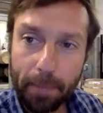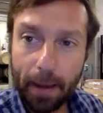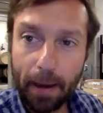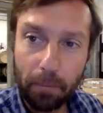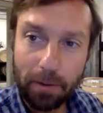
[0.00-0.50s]

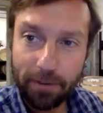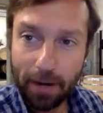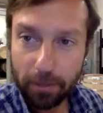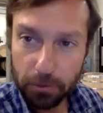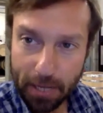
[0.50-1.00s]
We find
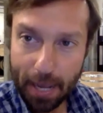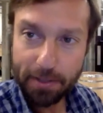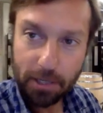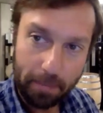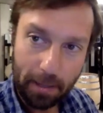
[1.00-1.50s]
those tannins
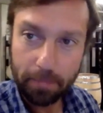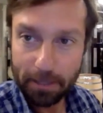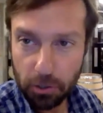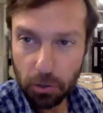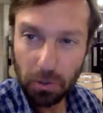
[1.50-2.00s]
can be a little bit
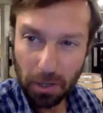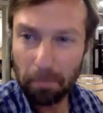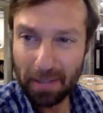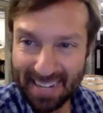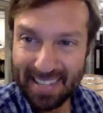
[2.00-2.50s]
too
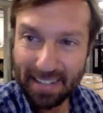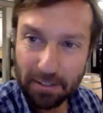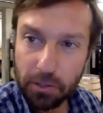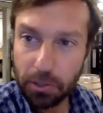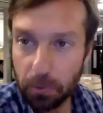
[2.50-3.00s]
complexing,
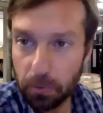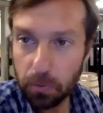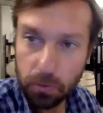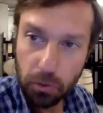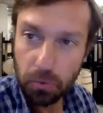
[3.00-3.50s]
too
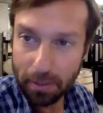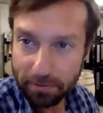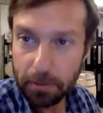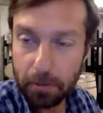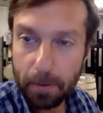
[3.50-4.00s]

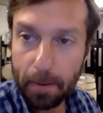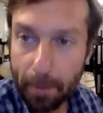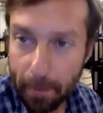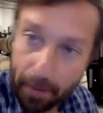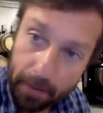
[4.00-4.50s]
difficult.
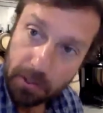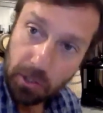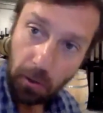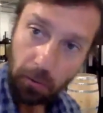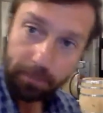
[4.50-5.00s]

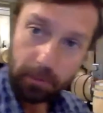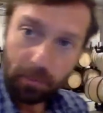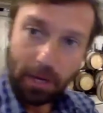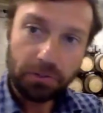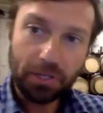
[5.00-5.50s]
So we
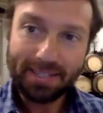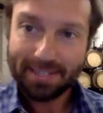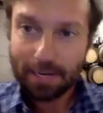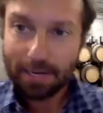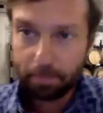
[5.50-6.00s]
usually
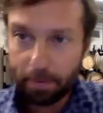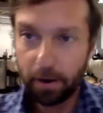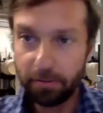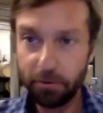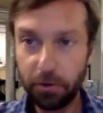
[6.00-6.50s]
destem the pairing
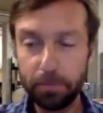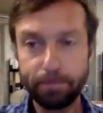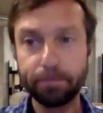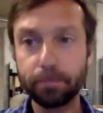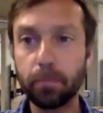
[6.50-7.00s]
fruit.
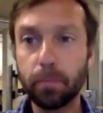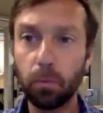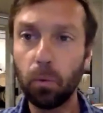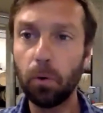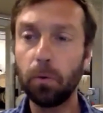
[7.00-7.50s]

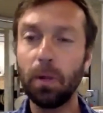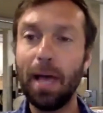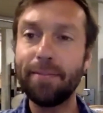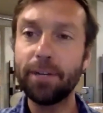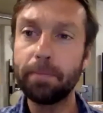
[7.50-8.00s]
We'll
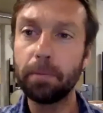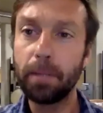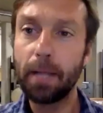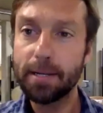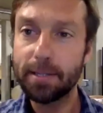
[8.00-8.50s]
have a couple
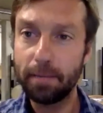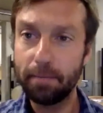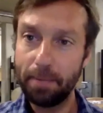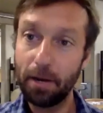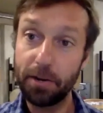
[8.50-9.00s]
blocks that
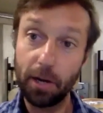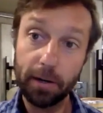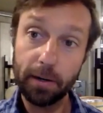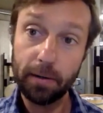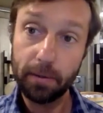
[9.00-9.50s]
maybe are
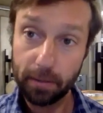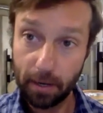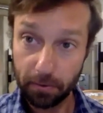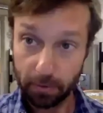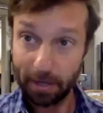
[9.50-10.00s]
younger, you
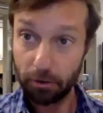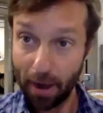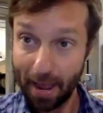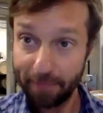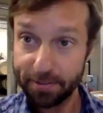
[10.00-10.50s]
know, like
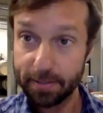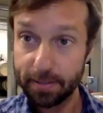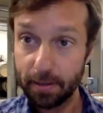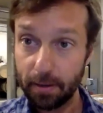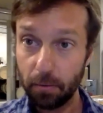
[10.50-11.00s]

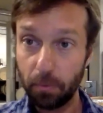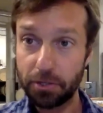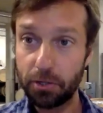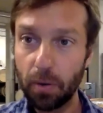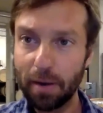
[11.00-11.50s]
grafts, which
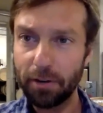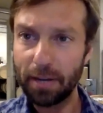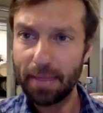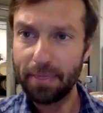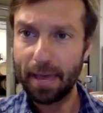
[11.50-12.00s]
don't ever
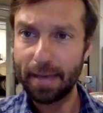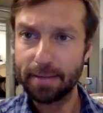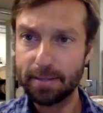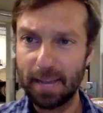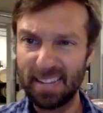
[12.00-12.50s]
get
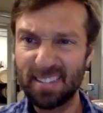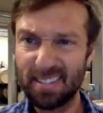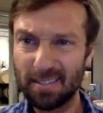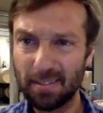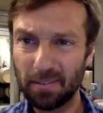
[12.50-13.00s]

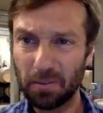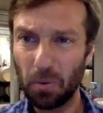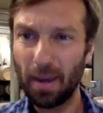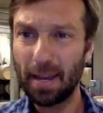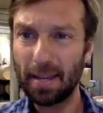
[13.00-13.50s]

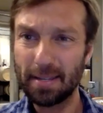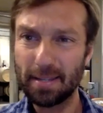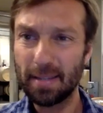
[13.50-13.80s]
quite as